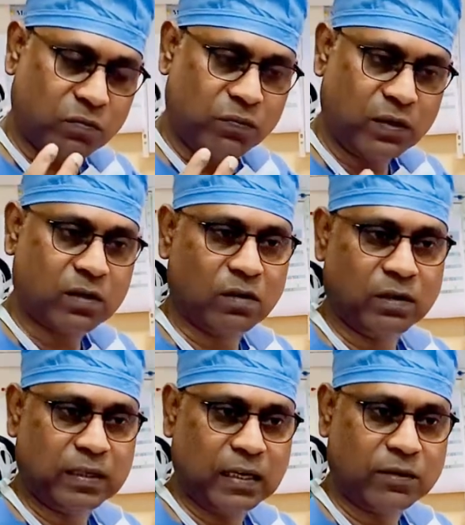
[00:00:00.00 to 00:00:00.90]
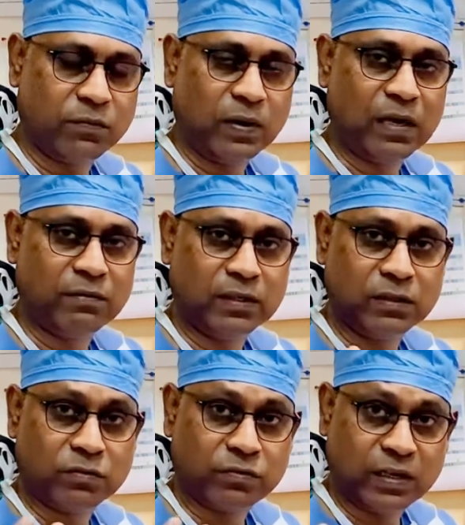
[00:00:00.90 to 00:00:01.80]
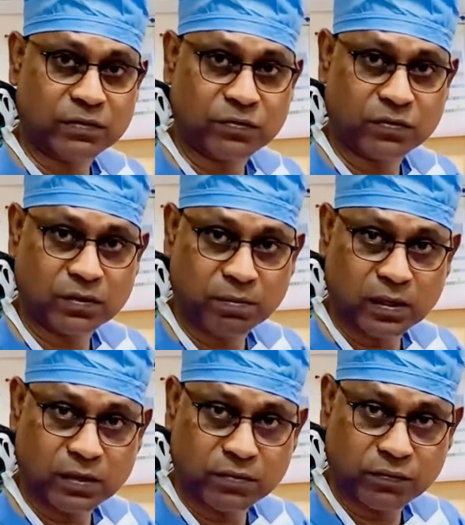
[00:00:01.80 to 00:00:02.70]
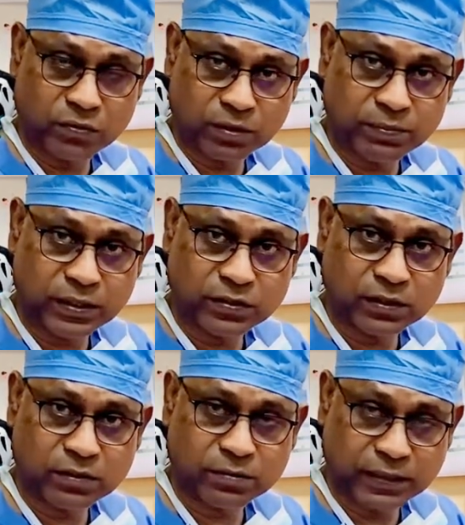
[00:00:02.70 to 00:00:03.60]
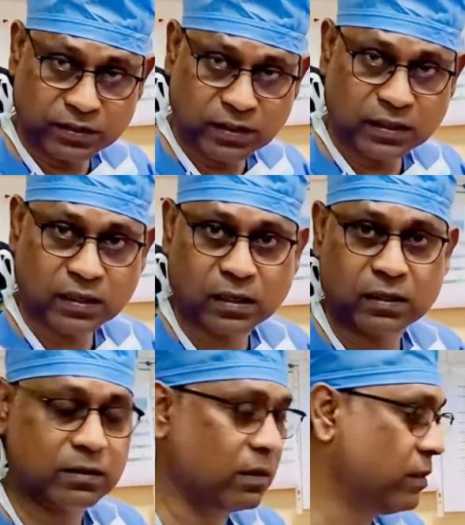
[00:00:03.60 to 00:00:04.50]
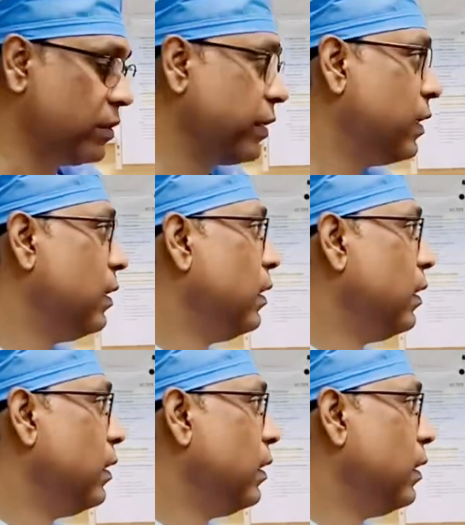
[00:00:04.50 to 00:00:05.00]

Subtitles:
work on that, why we need to transfuse the blood to the patients, especially in a cardiac surgery.